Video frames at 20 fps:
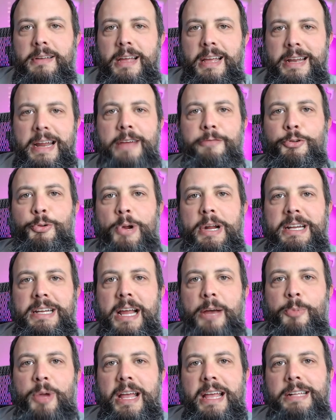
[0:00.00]
And after writing
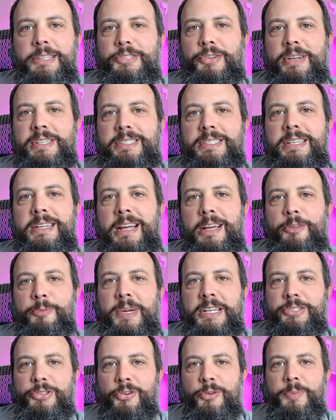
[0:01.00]
down my answer, I see now that my
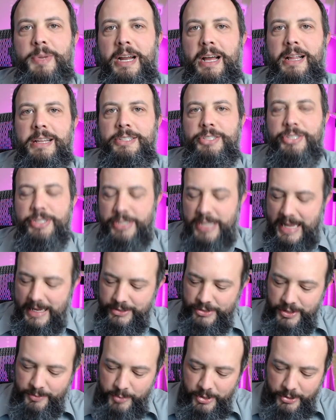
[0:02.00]
terminology has actually been